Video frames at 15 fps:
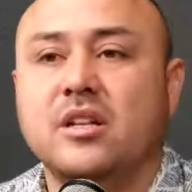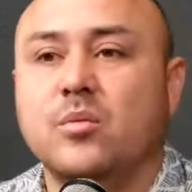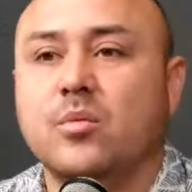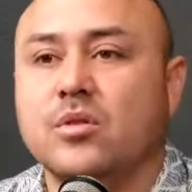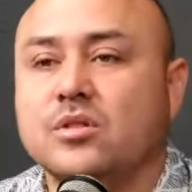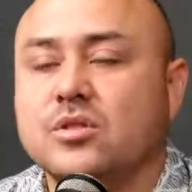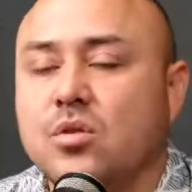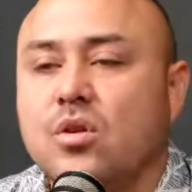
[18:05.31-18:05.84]
There's
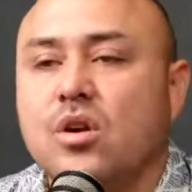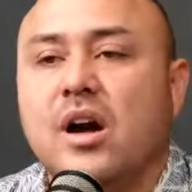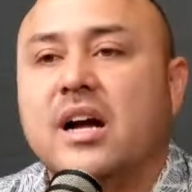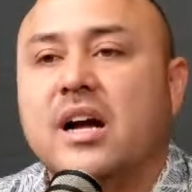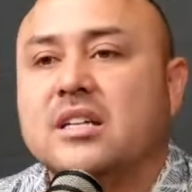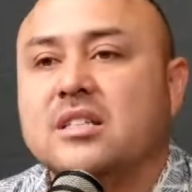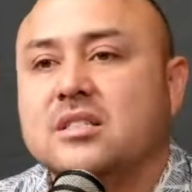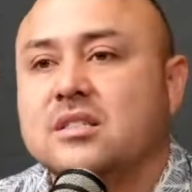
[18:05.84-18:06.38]
no
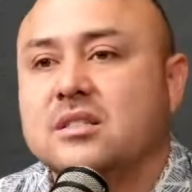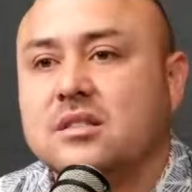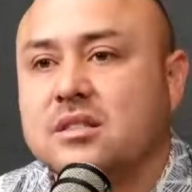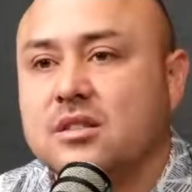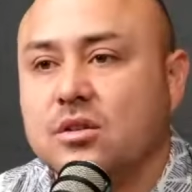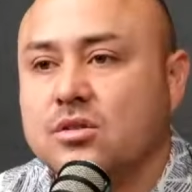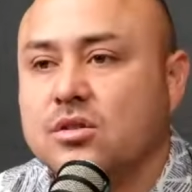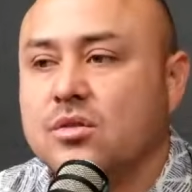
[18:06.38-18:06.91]
glass,
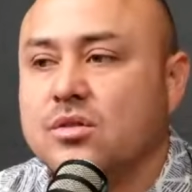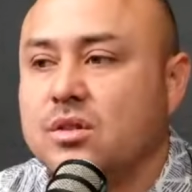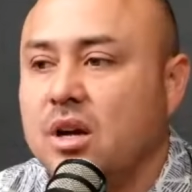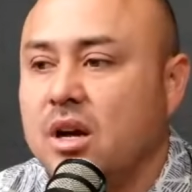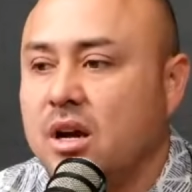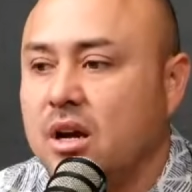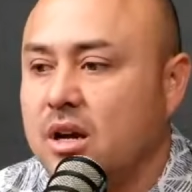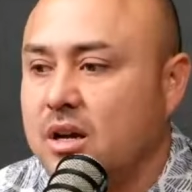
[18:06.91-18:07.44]
there's
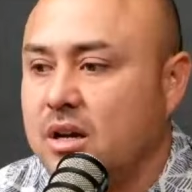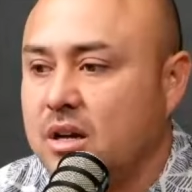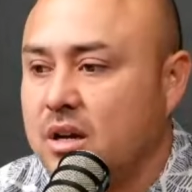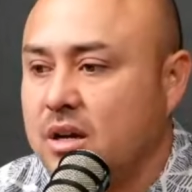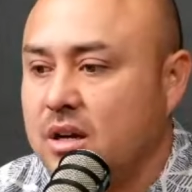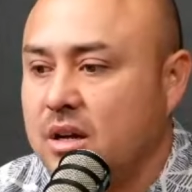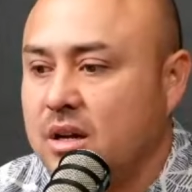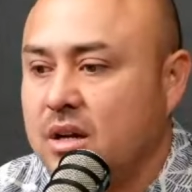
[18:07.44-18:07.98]
no
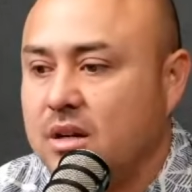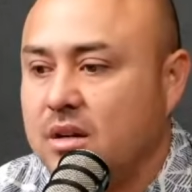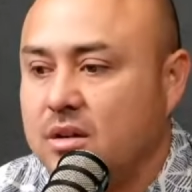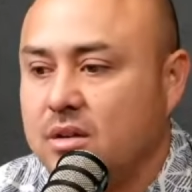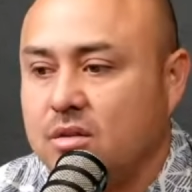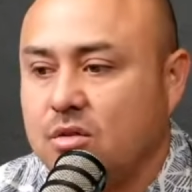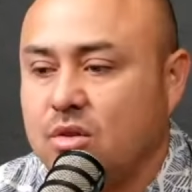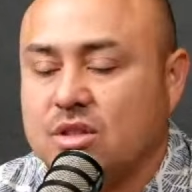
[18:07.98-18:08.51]

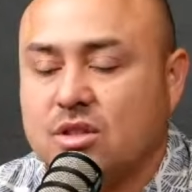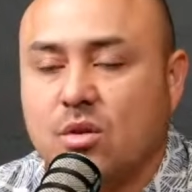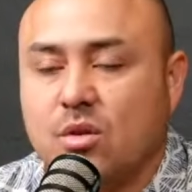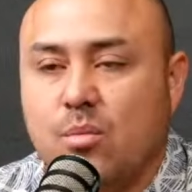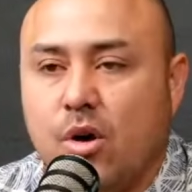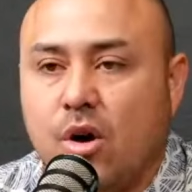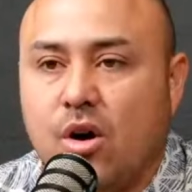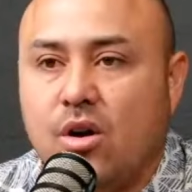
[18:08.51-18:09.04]
crystal
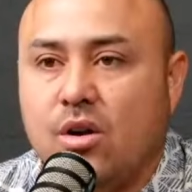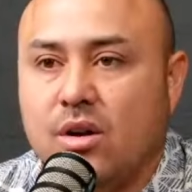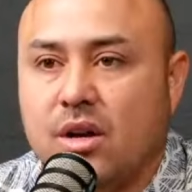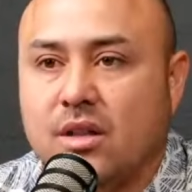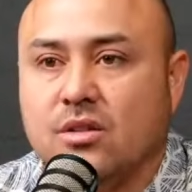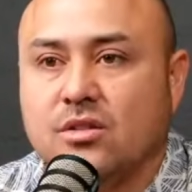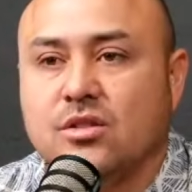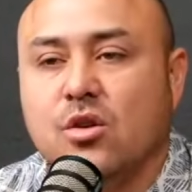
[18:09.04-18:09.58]
ball, and
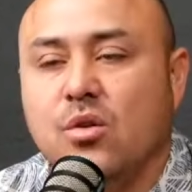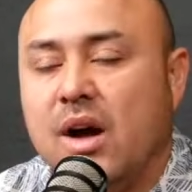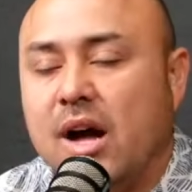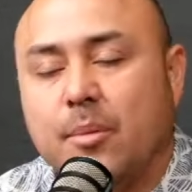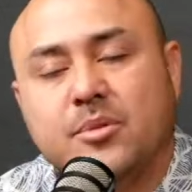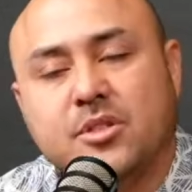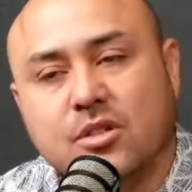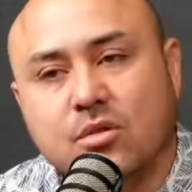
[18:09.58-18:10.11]
there's no
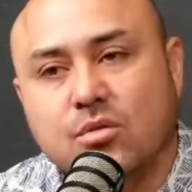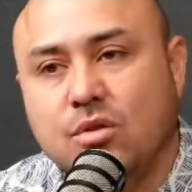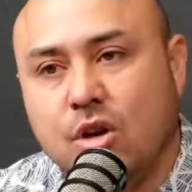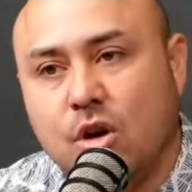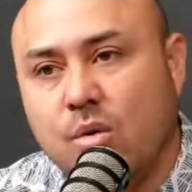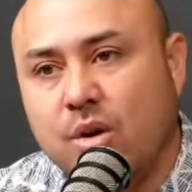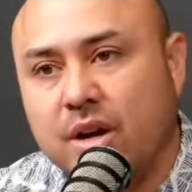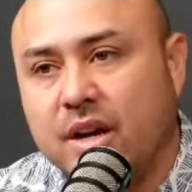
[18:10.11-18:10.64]
absolute
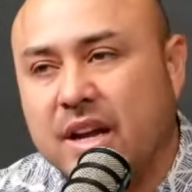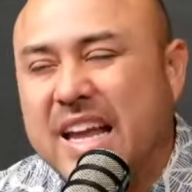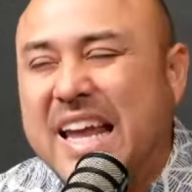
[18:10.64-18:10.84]
knowing.